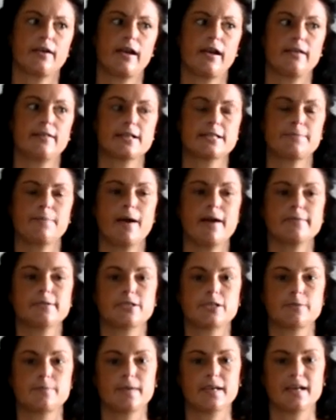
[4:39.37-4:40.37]
and that's probably
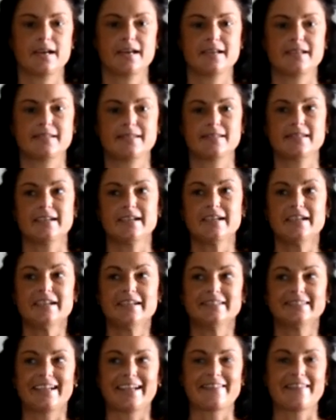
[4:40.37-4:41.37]
just because
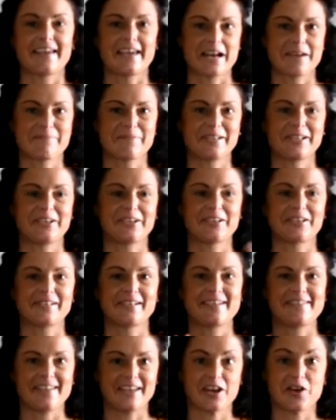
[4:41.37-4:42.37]
like they get up really
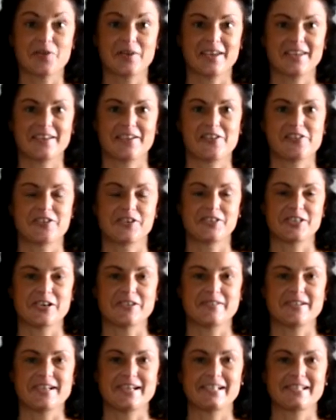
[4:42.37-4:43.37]
early to go get all the
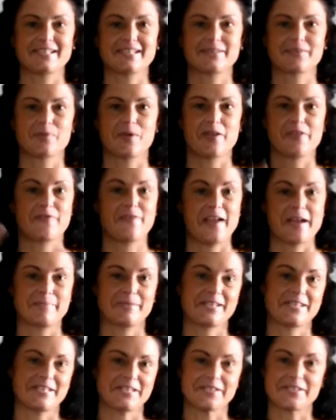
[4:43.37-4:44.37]
donuts while the
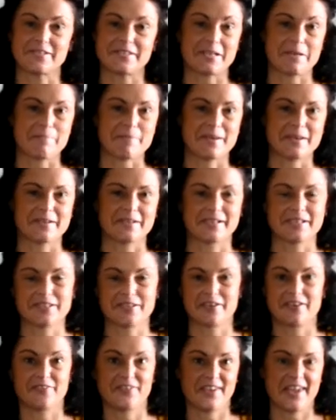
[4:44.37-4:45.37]
family's still sleeping because
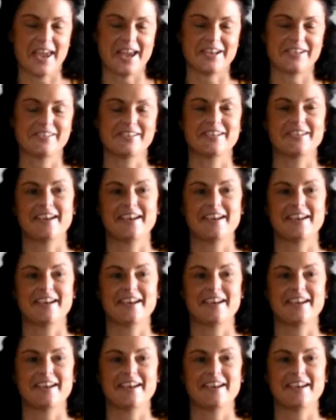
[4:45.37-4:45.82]
they're on vacation,